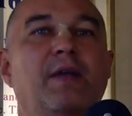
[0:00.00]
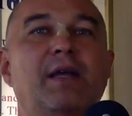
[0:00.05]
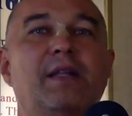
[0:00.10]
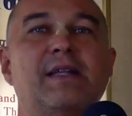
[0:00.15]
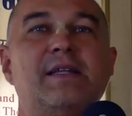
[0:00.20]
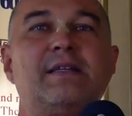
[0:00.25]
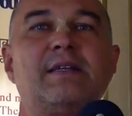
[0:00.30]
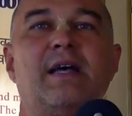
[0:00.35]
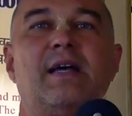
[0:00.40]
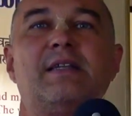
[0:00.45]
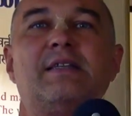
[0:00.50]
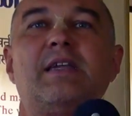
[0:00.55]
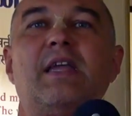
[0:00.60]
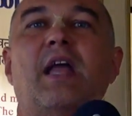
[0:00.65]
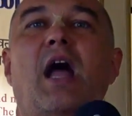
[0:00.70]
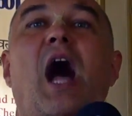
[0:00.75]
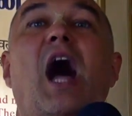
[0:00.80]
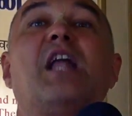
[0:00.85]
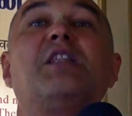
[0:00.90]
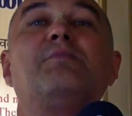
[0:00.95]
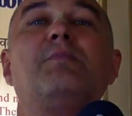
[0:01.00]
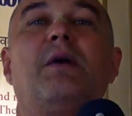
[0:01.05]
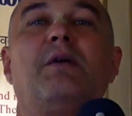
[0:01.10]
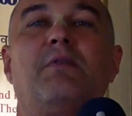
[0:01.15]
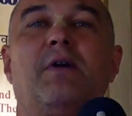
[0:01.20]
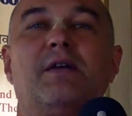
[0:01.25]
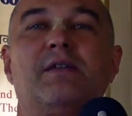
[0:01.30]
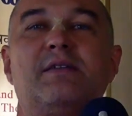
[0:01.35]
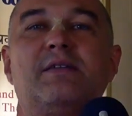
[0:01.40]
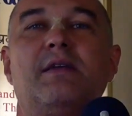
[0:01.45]
We are discussing
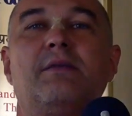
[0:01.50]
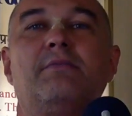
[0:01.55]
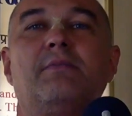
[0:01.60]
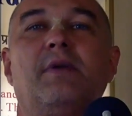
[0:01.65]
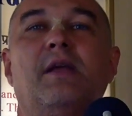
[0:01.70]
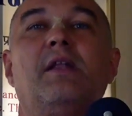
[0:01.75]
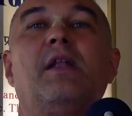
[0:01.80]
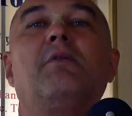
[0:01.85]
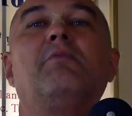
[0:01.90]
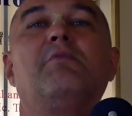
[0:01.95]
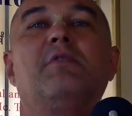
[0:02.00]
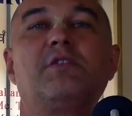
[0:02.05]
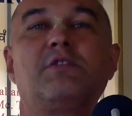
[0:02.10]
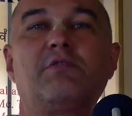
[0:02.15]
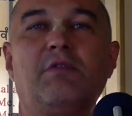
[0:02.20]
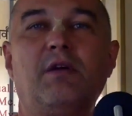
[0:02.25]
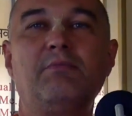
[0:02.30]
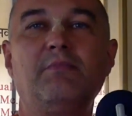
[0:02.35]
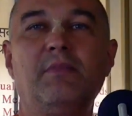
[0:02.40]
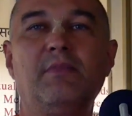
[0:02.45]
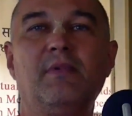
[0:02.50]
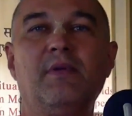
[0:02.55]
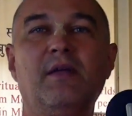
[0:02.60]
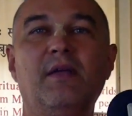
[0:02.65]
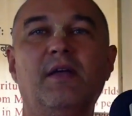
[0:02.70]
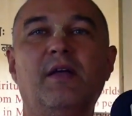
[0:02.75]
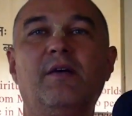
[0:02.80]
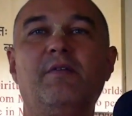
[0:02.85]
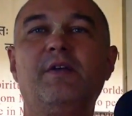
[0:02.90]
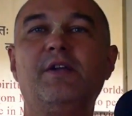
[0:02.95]
Atma Vasyam, Idam Vishwam,
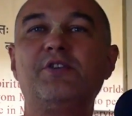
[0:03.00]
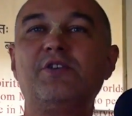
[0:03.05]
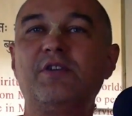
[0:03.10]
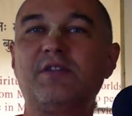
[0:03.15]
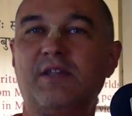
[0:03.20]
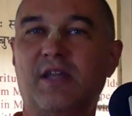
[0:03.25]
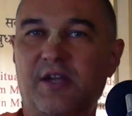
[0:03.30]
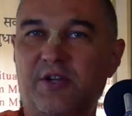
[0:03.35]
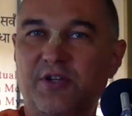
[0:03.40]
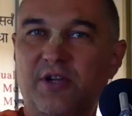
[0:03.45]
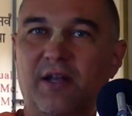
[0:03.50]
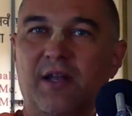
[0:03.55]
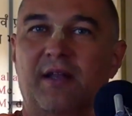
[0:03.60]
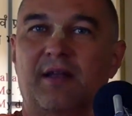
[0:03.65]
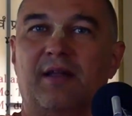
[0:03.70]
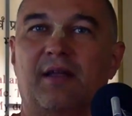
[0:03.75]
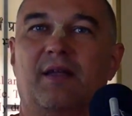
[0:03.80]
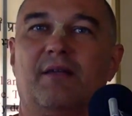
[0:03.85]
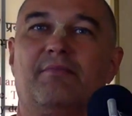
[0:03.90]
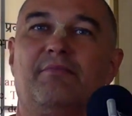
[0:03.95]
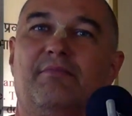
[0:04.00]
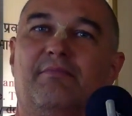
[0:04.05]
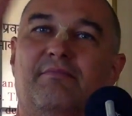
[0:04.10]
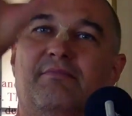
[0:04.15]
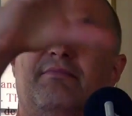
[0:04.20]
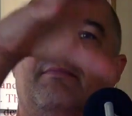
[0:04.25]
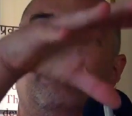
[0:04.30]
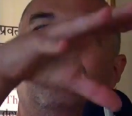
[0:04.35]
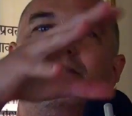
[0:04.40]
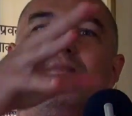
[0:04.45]
which is actually you
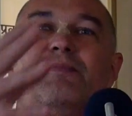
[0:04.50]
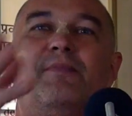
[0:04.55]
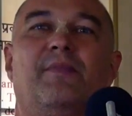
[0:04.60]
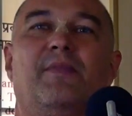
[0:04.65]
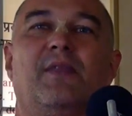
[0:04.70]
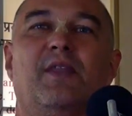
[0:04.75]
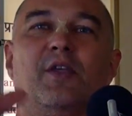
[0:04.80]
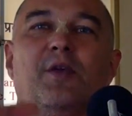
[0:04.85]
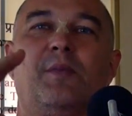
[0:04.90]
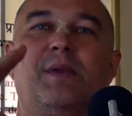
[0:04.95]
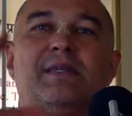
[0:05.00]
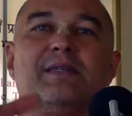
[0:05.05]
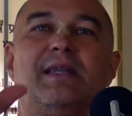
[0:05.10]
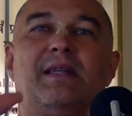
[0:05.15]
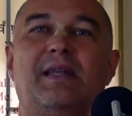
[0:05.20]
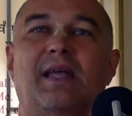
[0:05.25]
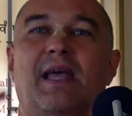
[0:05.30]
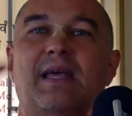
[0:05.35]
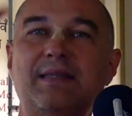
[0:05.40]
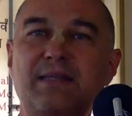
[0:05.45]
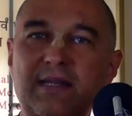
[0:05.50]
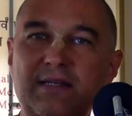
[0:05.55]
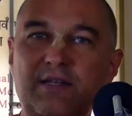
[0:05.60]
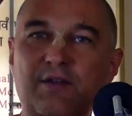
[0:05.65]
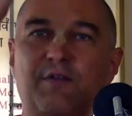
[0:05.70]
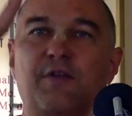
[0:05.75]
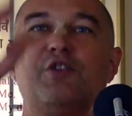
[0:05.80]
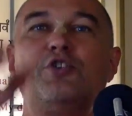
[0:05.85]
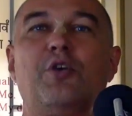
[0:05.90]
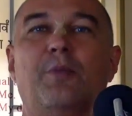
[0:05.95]
may say the
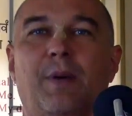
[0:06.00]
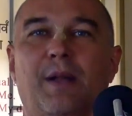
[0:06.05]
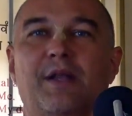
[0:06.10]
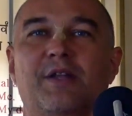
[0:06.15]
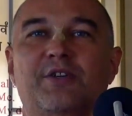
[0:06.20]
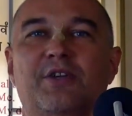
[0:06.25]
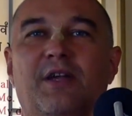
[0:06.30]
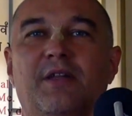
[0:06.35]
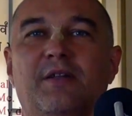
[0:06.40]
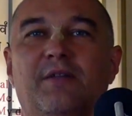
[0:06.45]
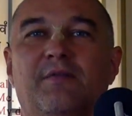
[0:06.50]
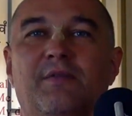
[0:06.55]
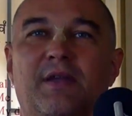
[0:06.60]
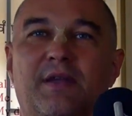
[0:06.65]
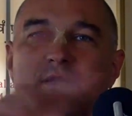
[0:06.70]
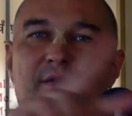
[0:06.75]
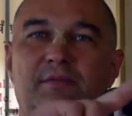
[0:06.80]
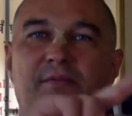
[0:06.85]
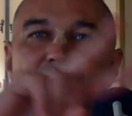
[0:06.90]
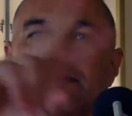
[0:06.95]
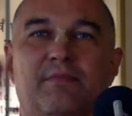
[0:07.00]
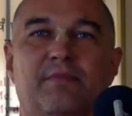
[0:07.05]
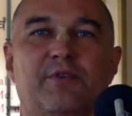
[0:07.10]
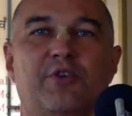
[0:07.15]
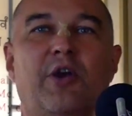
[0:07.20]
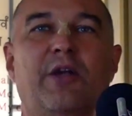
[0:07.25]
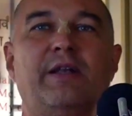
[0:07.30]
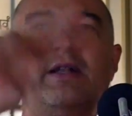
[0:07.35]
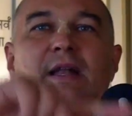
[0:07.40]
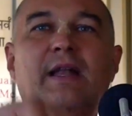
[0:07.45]
essence of Isopanisad. We are
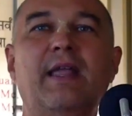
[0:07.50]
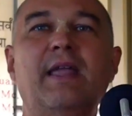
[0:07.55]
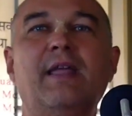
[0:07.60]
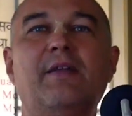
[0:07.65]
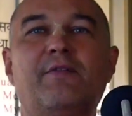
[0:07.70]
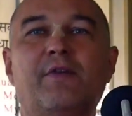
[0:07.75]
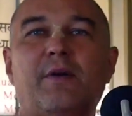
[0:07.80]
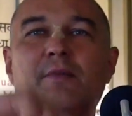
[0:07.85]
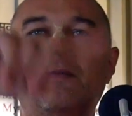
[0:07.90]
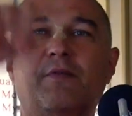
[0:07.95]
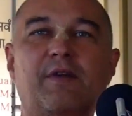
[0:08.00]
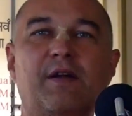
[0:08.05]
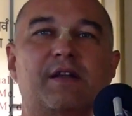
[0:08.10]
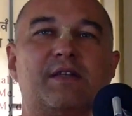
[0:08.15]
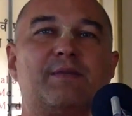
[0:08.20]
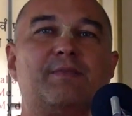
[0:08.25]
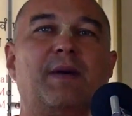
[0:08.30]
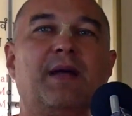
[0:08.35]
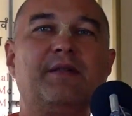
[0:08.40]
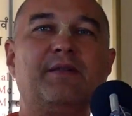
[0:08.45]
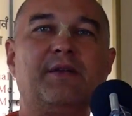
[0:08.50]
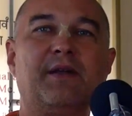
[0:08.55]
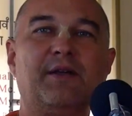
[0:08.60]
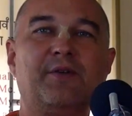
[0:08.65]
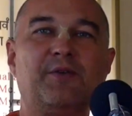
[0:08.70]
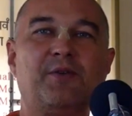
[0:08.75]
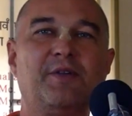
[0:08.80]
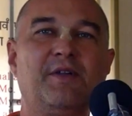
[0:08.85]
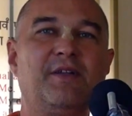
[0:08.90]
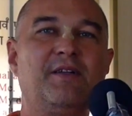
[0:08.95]
showing the link from first
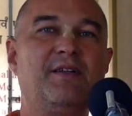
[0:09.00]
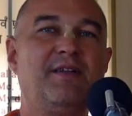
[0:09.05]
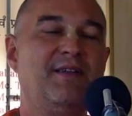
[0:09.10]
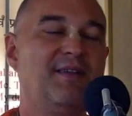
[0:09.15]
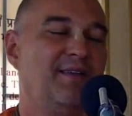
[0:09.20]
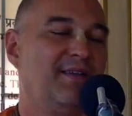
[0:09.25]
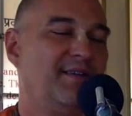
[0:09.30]
mantra to